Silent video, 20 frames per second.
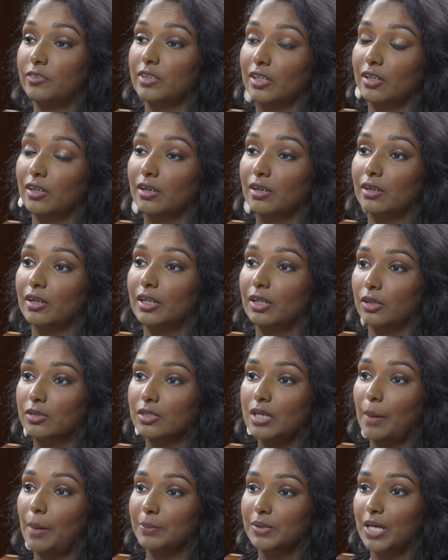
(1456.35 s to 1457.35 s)
a
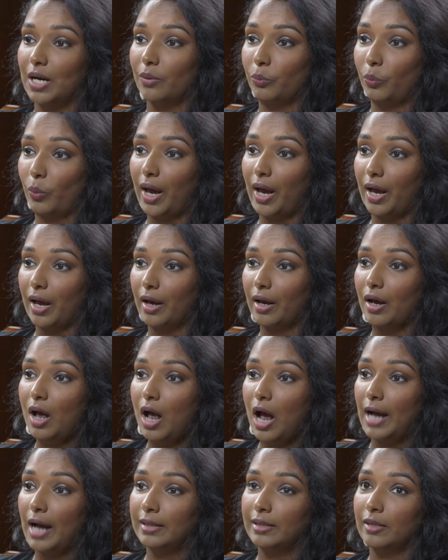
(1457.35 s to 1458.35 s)
top-down way.
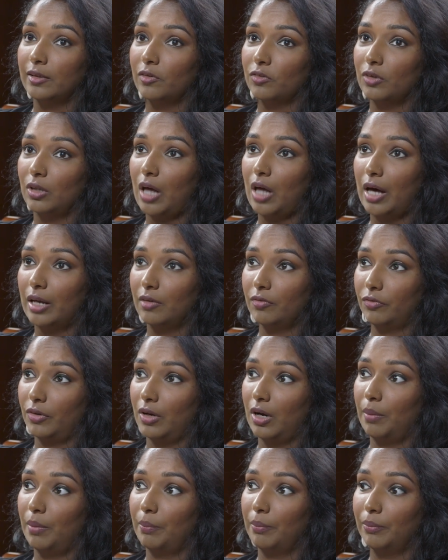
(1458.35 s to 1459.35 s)
I think there's a lot
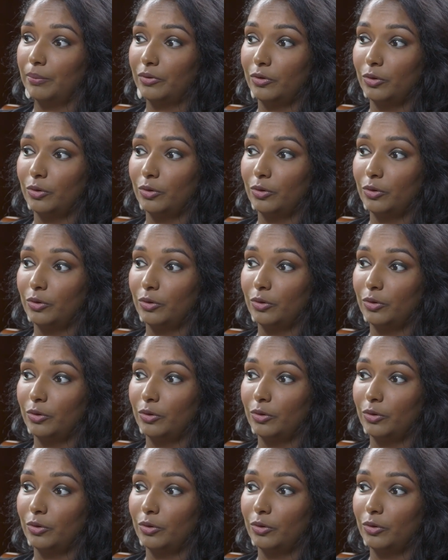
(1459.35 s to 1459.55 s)
of,